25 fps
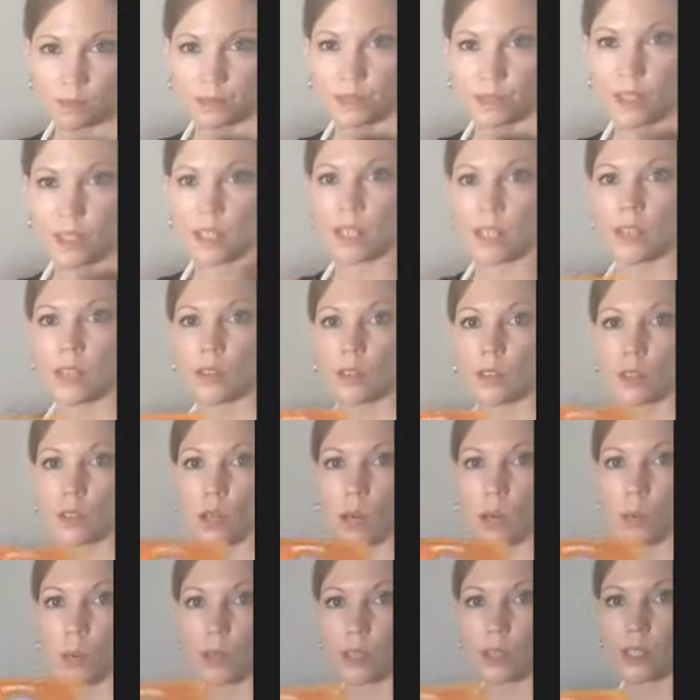Love so
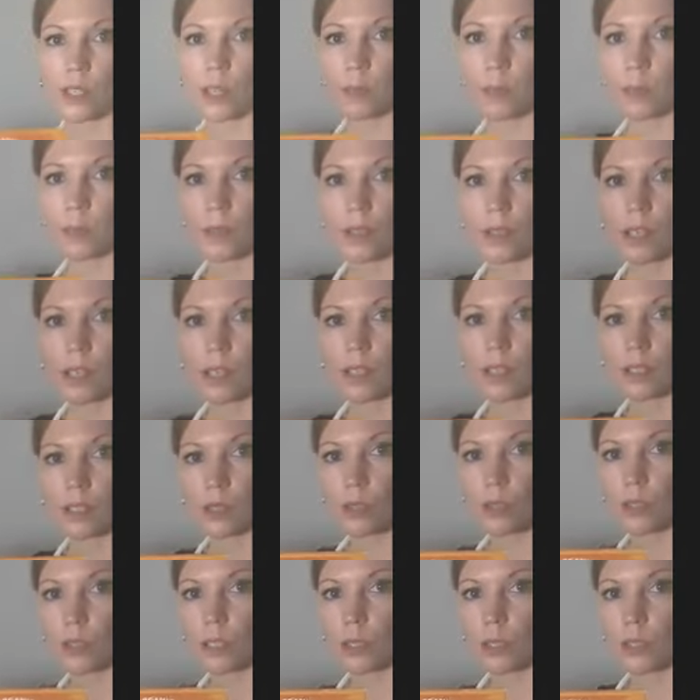those. A little
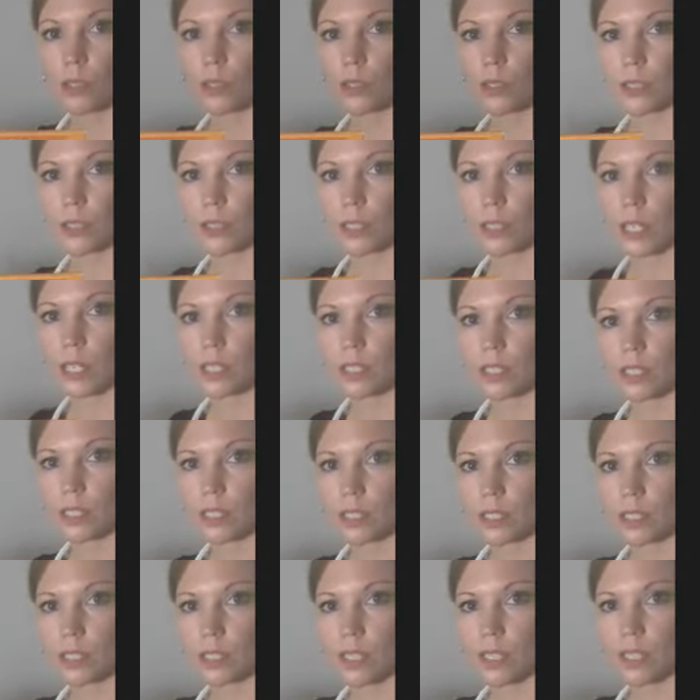close so you guys can
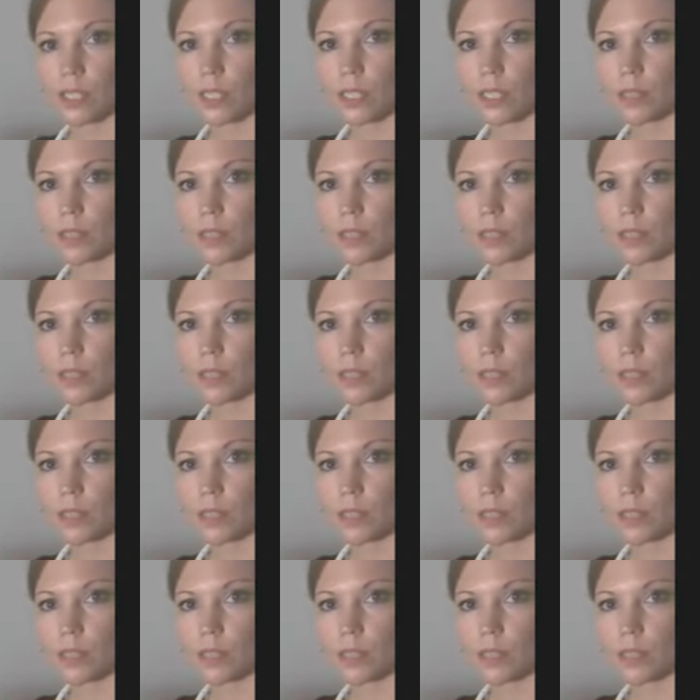see it.